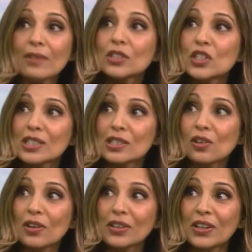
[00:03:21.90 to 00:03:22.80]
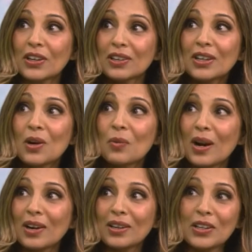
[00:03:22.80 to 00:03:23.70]
a cheesecloth here
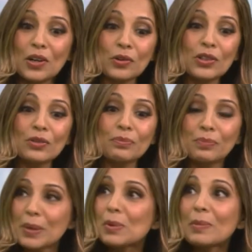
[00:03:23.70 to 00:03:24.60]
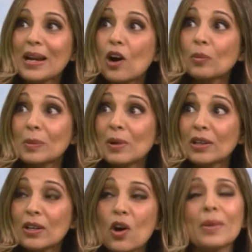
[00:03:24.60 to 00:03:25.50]
where, people make almond milk
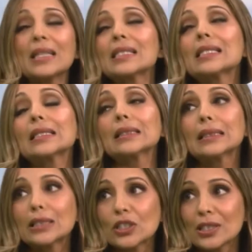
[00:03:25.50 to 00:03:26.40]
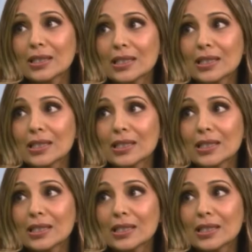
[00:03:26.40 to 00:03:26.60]
at home, and it's delicious.